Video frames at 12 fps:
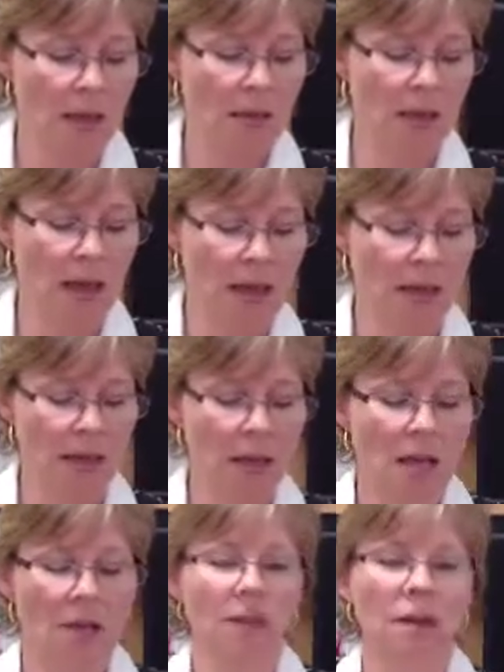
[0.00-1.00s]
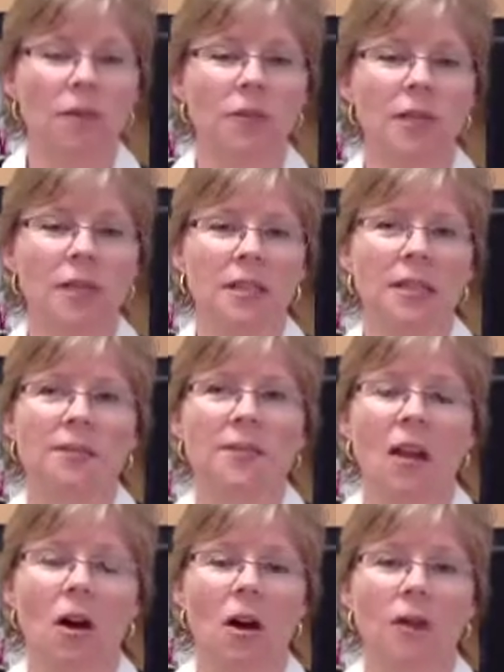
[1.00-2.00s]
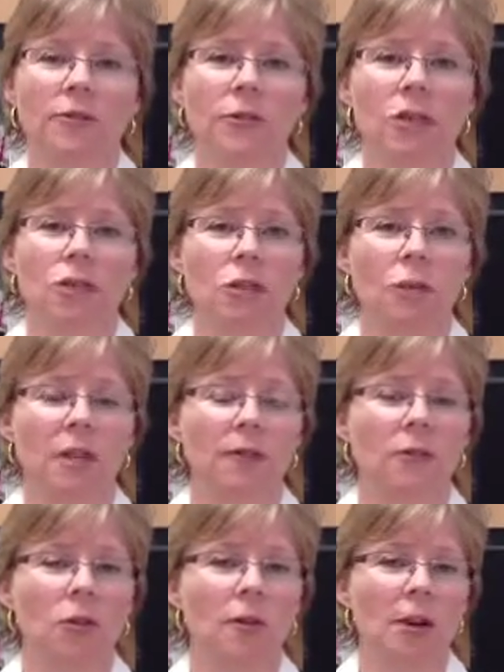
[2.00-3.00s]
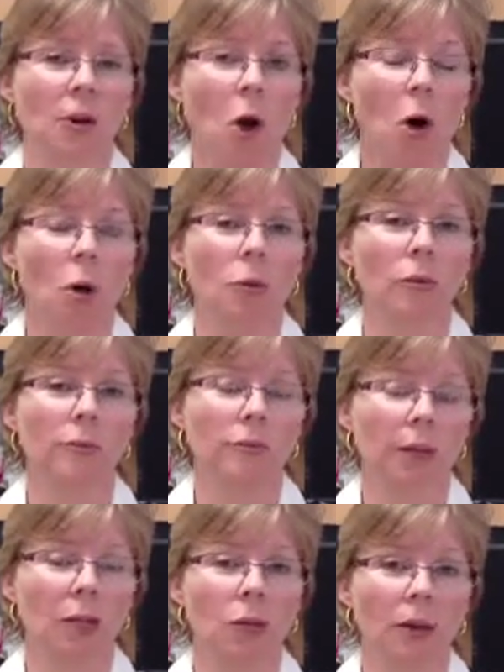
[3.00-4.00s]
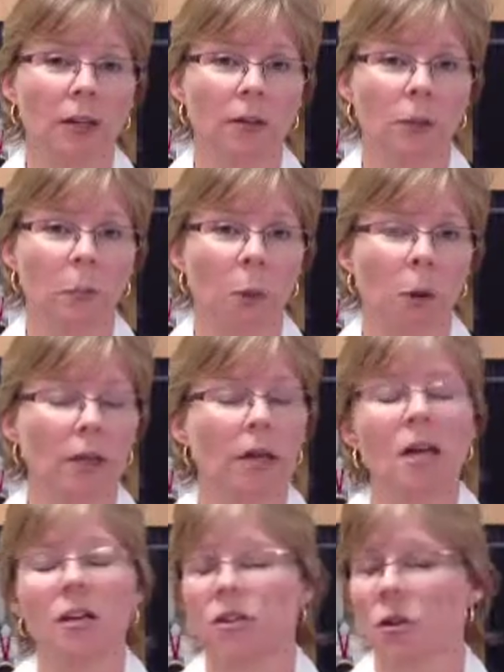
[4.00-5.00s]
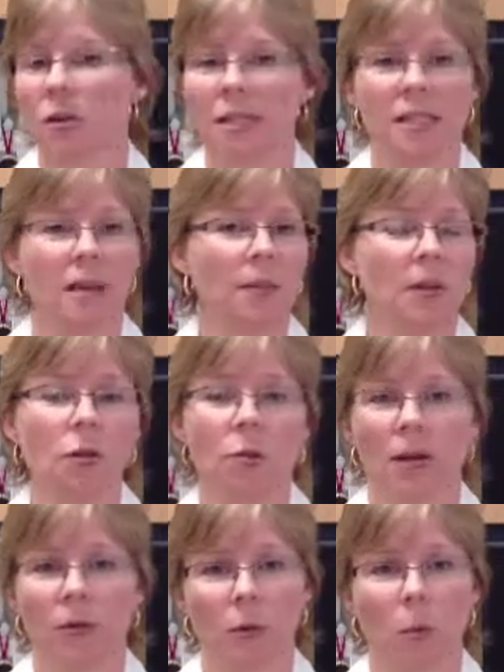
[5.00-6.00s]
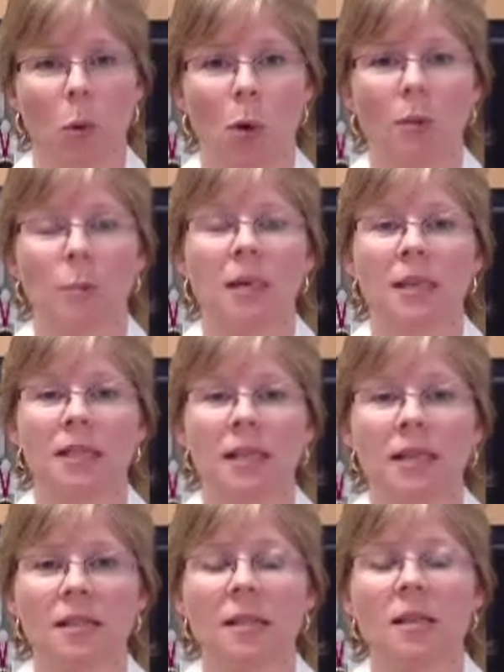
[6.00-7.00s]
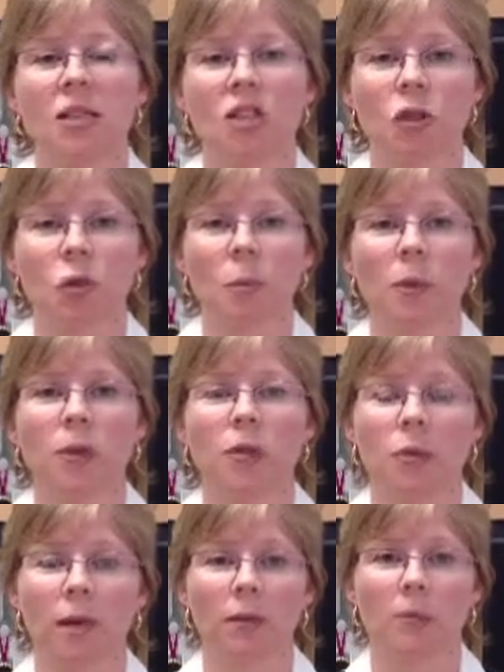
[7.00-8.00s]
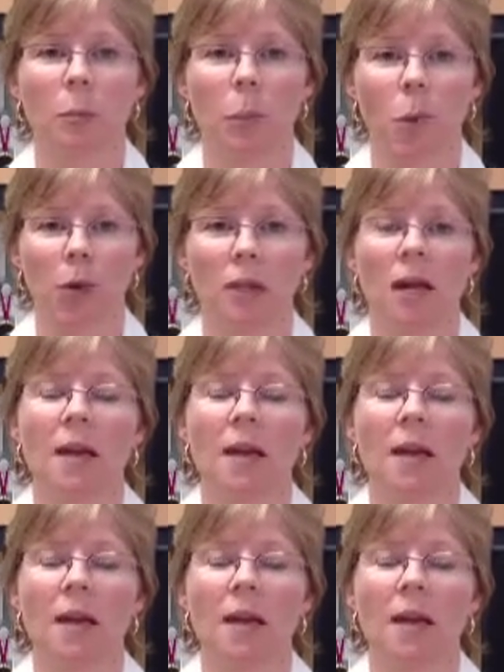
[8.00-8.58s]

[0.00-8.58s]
Then the other thing is if they offer to give you their own free credit report, don't accept their credit report because that's a consumer credit report.